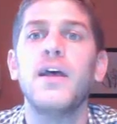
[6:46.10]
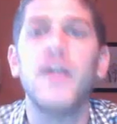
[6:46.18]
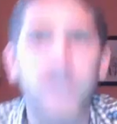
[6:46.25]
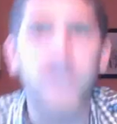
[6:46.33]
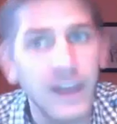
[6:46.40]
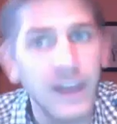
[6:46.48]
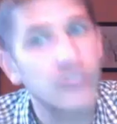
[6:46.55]

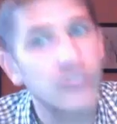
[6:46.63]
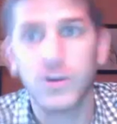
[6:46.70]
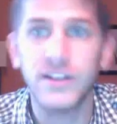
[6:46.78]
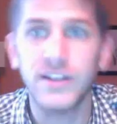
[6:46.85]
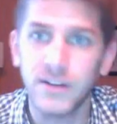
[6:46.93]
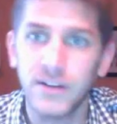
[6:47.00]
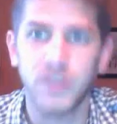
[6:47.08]
The next
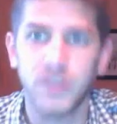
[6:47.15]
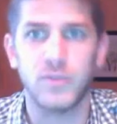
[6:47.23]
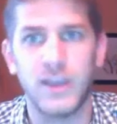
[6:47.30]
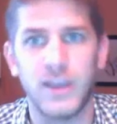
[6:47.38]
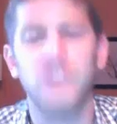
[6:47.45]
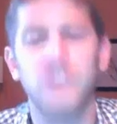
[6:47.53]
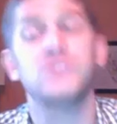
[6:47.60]
criterion
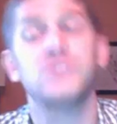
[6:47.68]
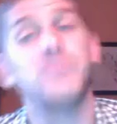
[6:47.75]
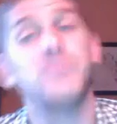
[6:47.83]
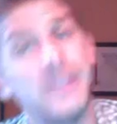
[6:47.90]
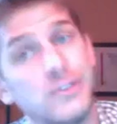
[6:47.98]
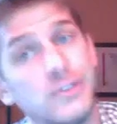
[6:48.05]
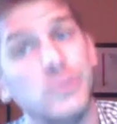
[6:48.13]
range is
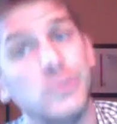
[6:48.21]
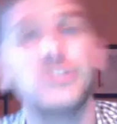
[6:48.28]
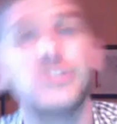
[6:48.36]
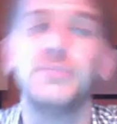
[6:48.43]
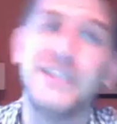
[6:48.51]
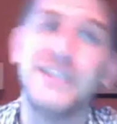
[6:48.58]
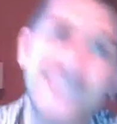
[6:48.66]
B2
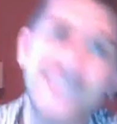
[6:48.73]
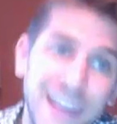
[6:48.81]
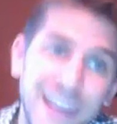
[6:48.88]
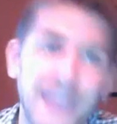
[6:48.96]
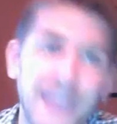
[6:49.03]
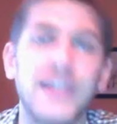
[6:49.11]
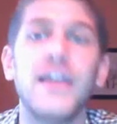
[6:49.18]
to
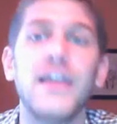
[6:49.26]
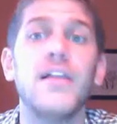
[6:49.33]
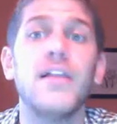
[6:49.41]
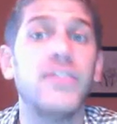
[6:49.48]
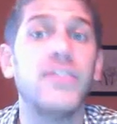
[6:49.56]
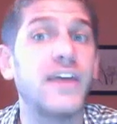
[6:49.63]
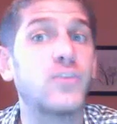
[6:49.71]
B10.
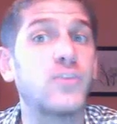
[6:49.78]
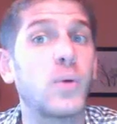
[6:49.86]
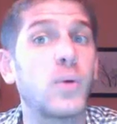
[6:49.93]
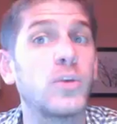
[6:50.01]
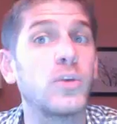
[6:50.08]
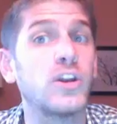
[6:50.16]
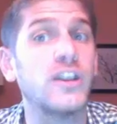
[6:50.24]
That's where
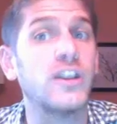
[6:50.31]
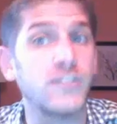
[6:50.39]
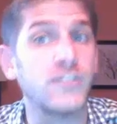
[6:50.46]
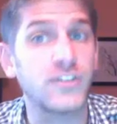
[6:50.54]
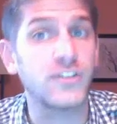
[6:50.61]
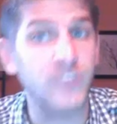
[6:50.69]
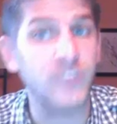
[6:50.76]
we're looking
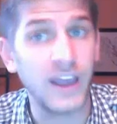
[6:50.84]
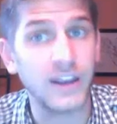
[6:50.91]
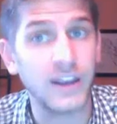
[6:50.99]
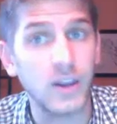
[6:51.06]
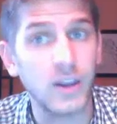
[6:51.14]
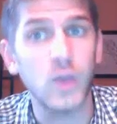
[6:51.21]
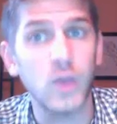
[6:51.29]
for
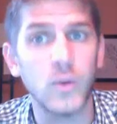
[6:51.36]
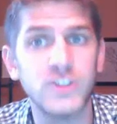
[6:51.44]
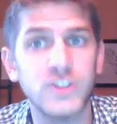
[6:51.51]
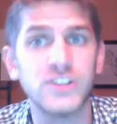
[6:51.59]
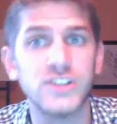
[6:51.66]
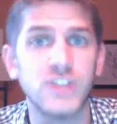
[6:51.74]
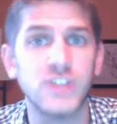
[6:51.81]
Sonic,
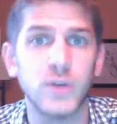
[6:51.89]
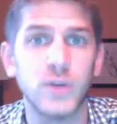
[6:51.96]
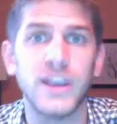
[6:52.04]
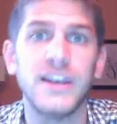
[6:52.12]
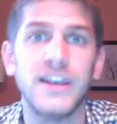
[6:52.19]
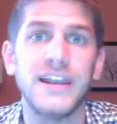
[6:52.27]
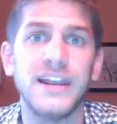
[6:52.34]
which is
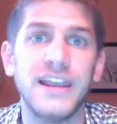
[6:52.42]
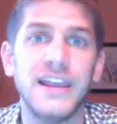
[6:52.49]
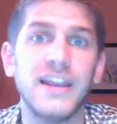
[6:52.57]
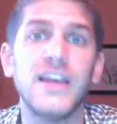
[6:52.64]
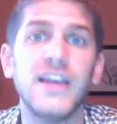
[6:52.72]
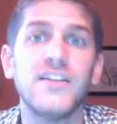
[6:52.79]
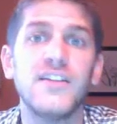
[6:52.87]
located
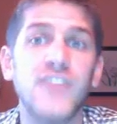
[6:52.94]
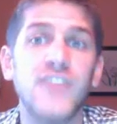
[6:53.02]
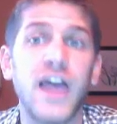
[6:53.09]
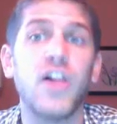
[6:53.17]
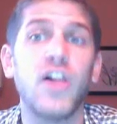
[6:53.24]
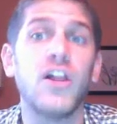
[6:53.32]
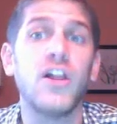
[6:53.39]
in
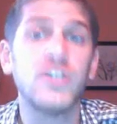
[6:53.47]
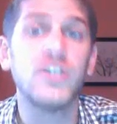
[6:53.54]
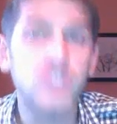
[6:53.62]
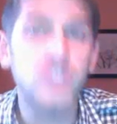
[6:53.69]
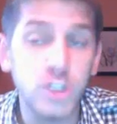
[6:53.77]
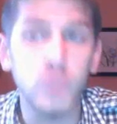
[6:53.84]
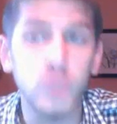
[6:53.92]

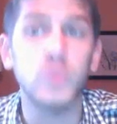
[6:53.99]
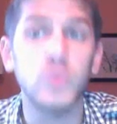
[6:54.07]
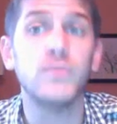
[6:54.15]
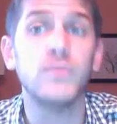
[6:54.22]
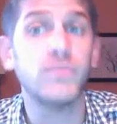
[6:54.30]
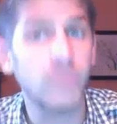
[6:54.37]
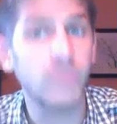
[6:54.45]
L2.
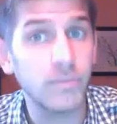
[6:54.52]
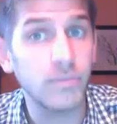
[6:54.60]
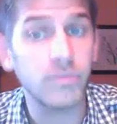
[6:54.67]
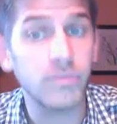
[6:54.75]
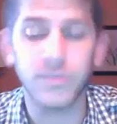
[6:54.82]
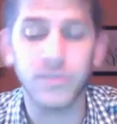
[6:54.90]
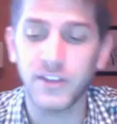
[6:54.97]

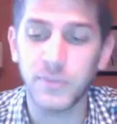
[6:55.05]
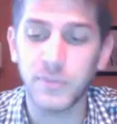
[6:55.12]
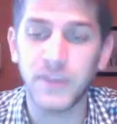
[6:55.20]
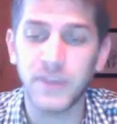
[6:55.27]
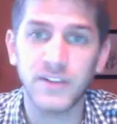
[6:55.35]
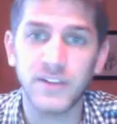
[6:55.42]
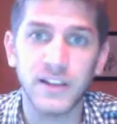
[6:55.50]
That's
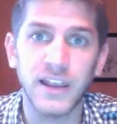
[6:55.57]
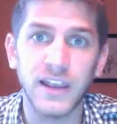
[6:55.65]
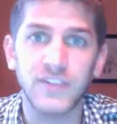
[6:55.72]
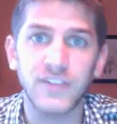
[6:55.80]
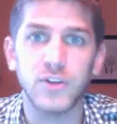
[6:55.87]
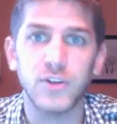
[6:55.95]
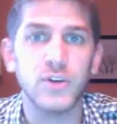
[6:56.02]
basically
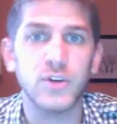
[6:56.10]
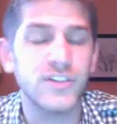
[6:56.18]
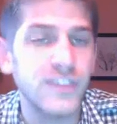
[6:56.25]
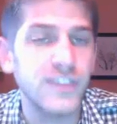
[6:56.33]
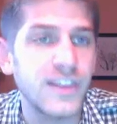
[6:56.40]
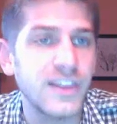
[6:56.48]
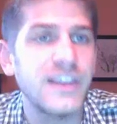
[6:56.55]
it. So you can
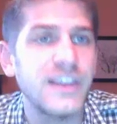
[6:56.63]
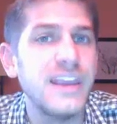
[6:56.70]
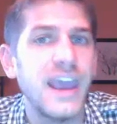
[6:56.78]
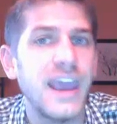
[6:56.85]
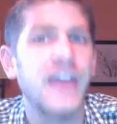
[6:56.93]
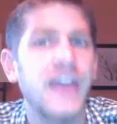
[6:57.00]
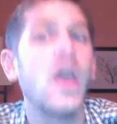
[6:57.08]
see that he
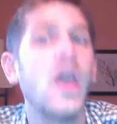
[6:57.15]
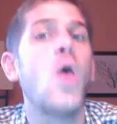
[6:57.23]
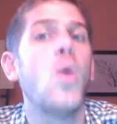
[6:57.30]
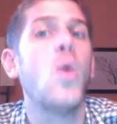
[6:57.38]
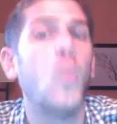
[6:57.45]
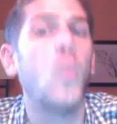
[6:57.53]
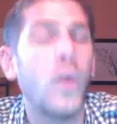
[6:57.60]
had
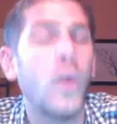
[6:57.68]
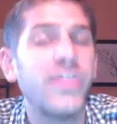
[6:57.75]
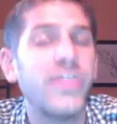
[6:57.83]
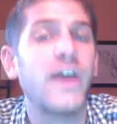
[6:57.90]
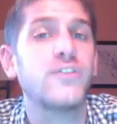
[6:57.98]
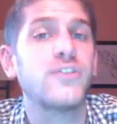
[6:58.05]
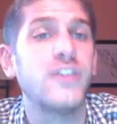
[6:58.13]

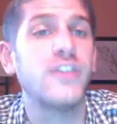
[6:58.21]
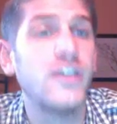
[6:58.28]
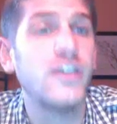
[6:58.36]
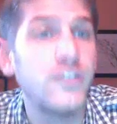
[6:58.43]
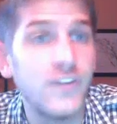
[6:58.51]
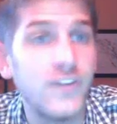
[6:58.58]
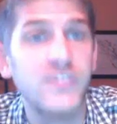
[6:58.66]

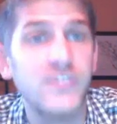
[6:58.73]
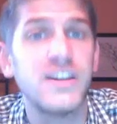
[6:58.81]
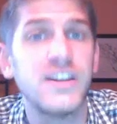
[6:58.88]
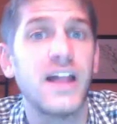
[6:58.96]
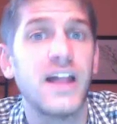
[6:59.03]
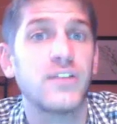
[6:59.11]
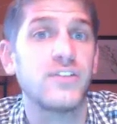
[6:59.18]

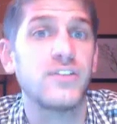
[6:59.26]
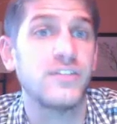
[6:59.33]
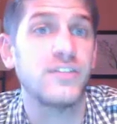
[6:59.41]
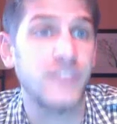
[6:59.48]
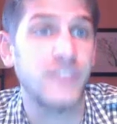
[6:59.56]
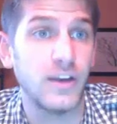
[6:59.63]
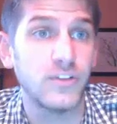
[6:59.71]
$1,050 in
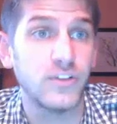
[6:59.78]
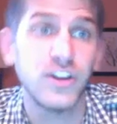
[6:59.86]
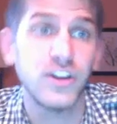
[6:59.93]
sales